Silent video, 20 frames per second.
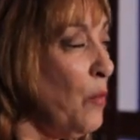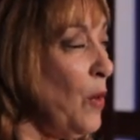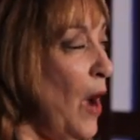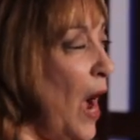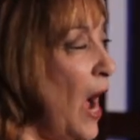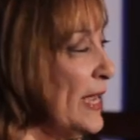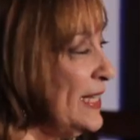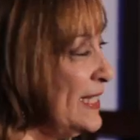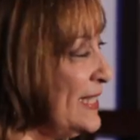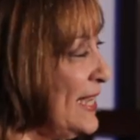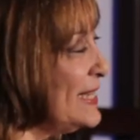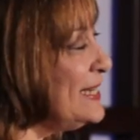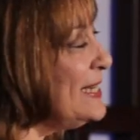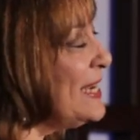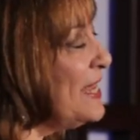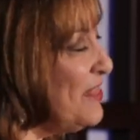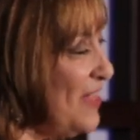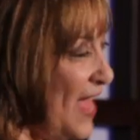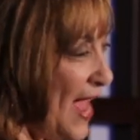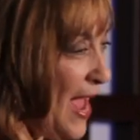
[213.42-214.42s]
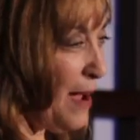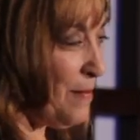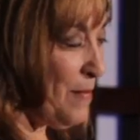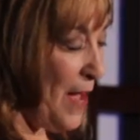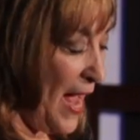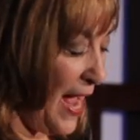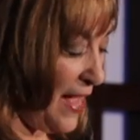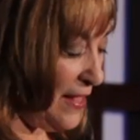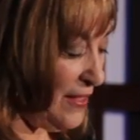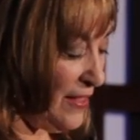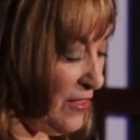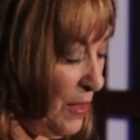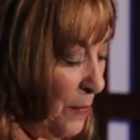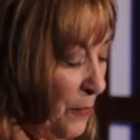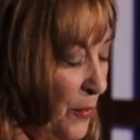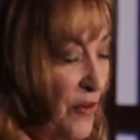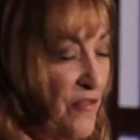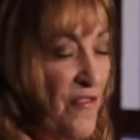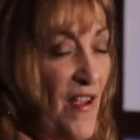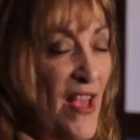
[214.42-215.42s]
I said to them, the
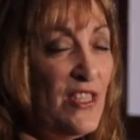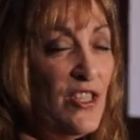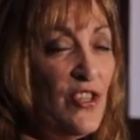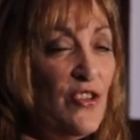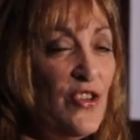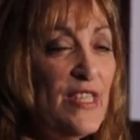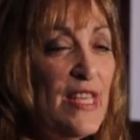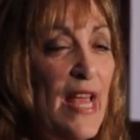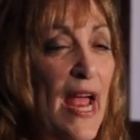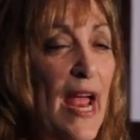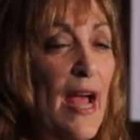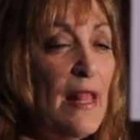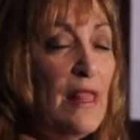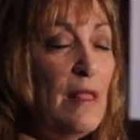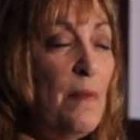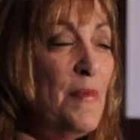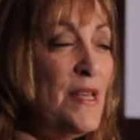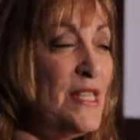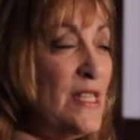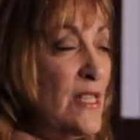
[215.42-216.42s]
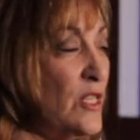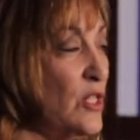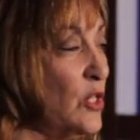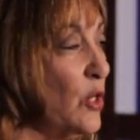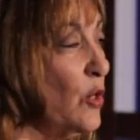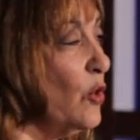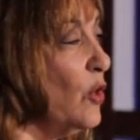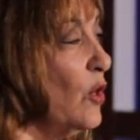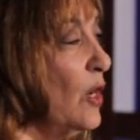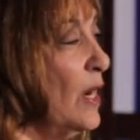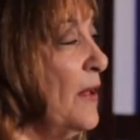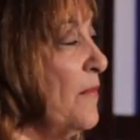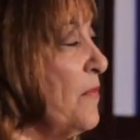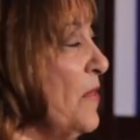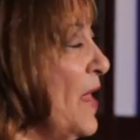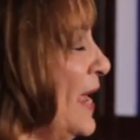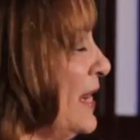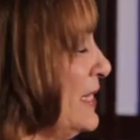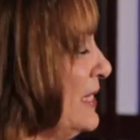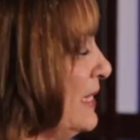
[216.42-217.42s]
professors at the business school,
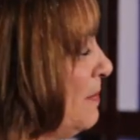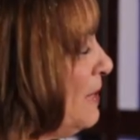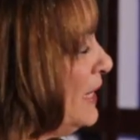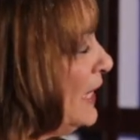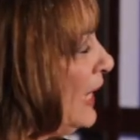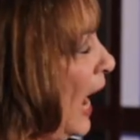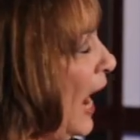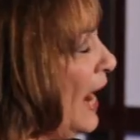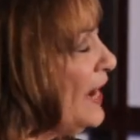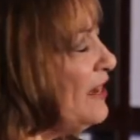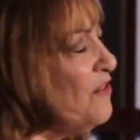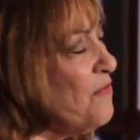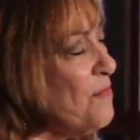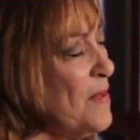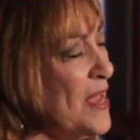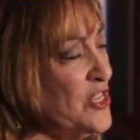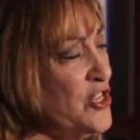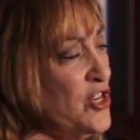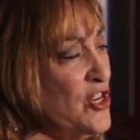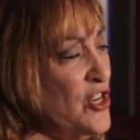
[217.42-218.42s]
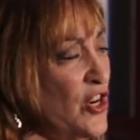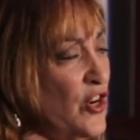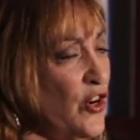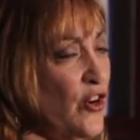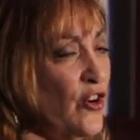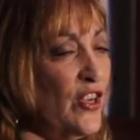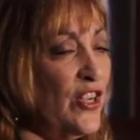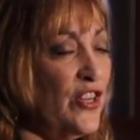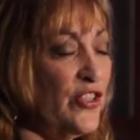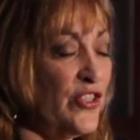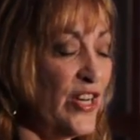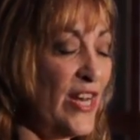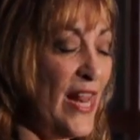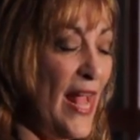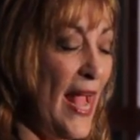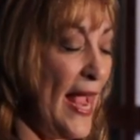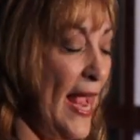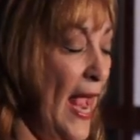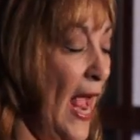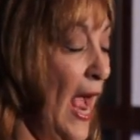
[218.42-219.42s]
and somebody kind of mentioned it earlier
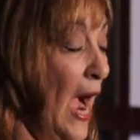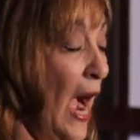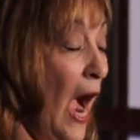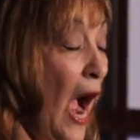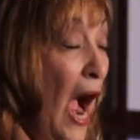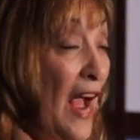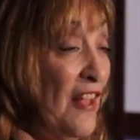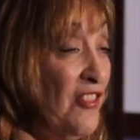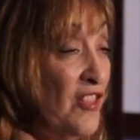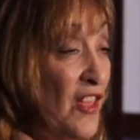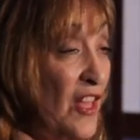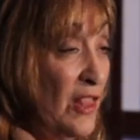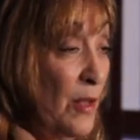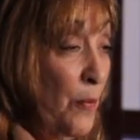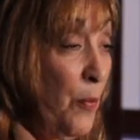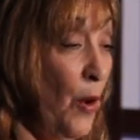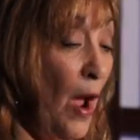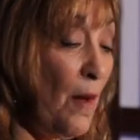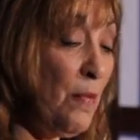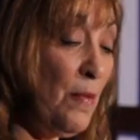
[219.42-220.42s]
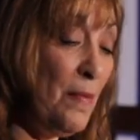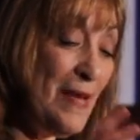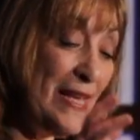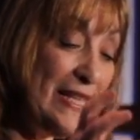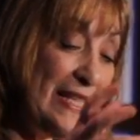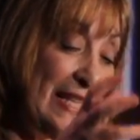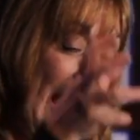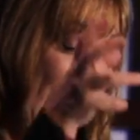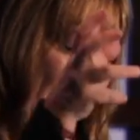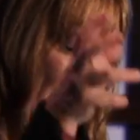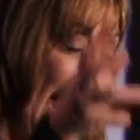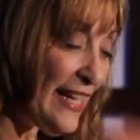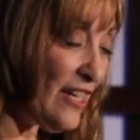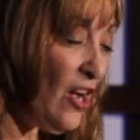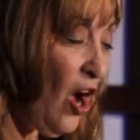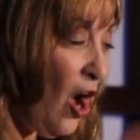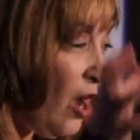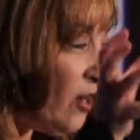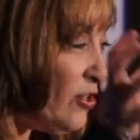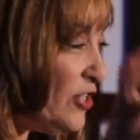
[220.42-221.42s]
today, I think the problem is at
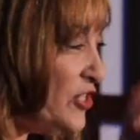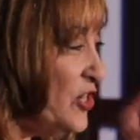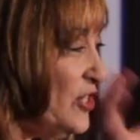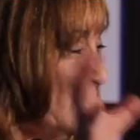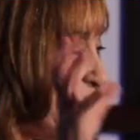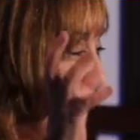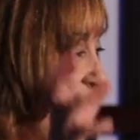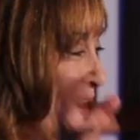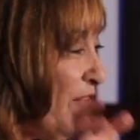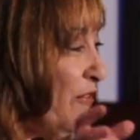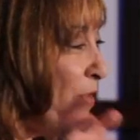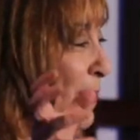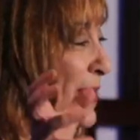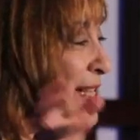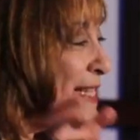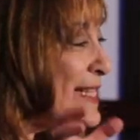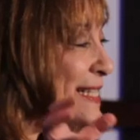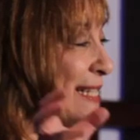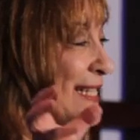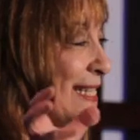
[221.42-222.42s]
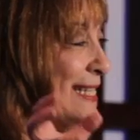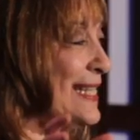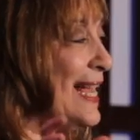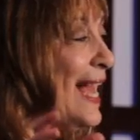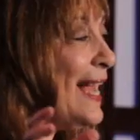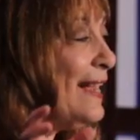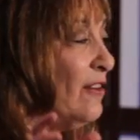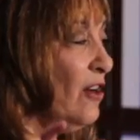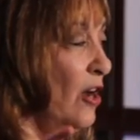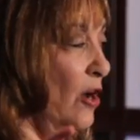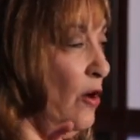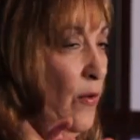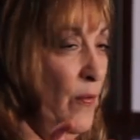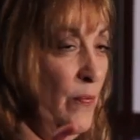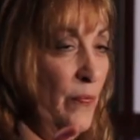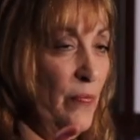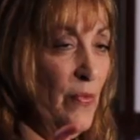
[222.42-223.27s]
colleges, everybody's in a silo.